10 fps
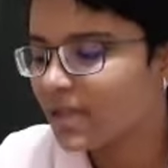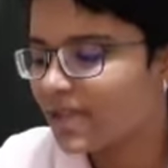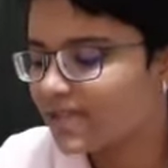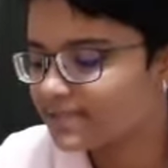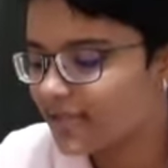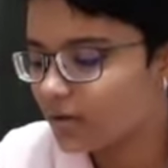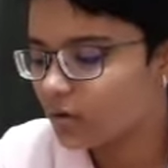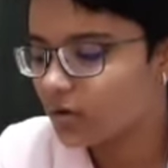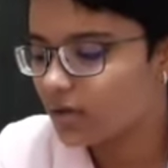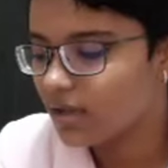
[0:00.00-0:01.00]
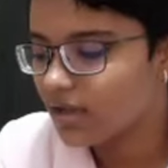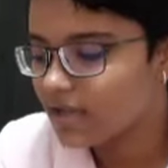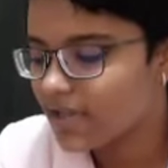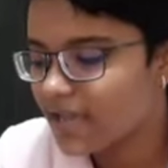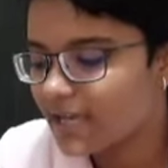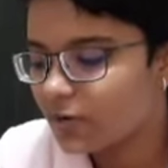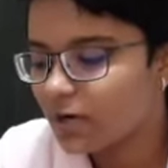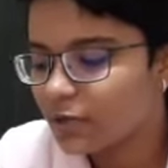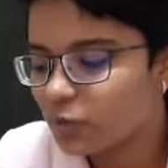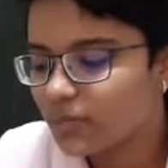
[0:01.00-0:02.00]
Hexagonal, A
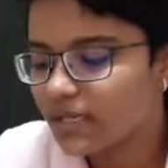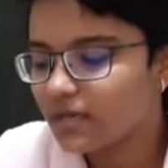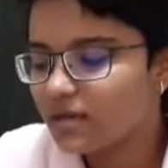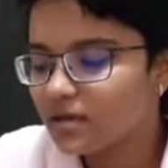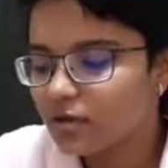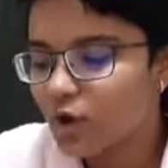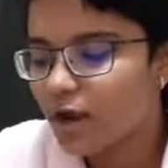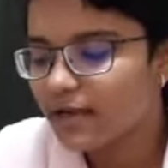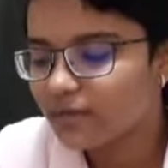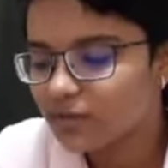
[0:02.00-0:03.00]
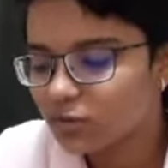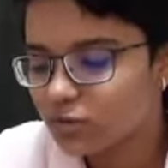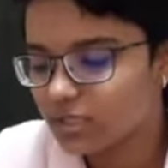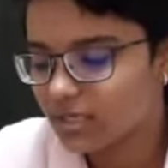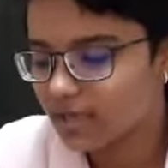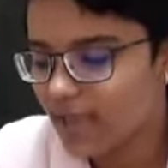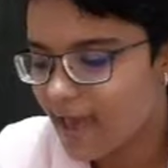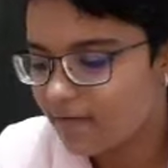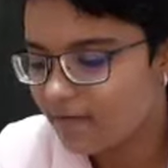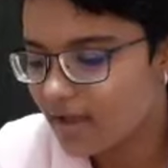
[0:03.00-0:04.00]
equal to B not equal to C,
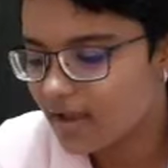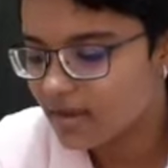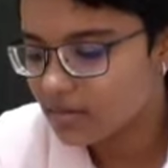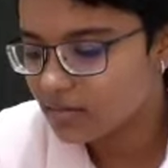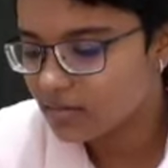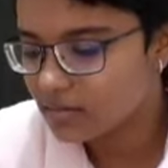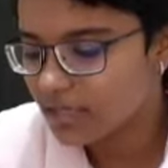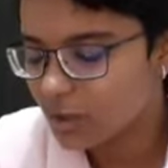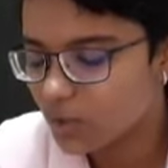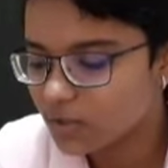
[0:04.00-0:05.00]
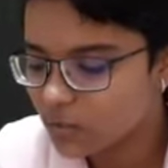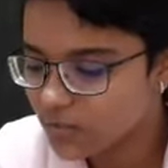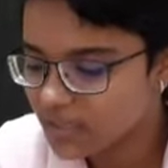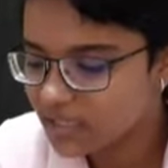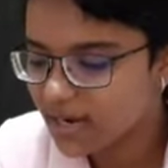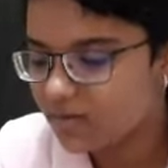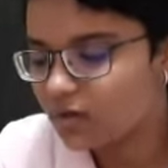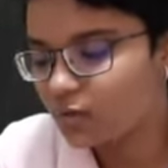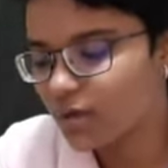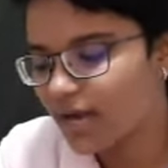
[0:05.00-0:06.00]
alpha equal to beta
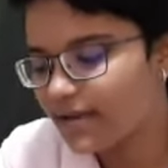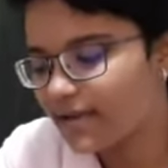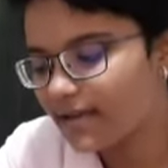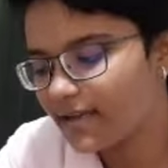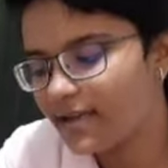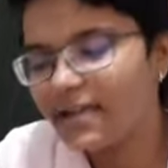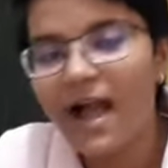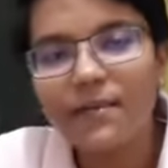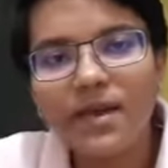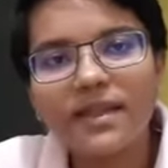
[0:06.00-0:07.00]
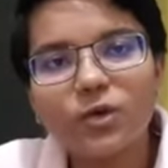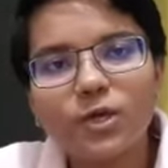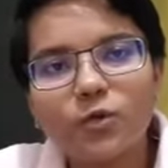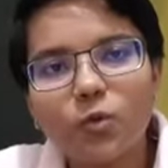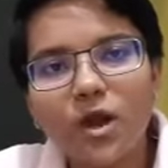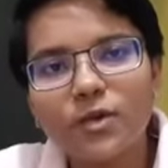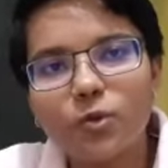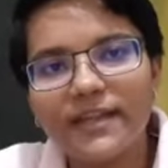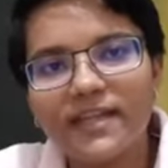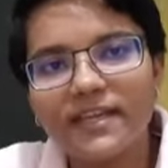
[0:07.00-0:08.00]
equal to 90 degree, gamma equal to
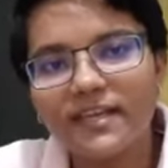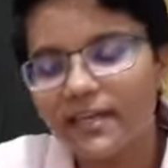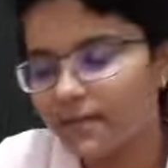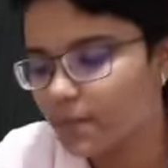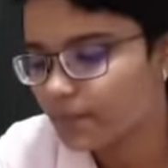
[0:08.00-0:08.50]
120 degree.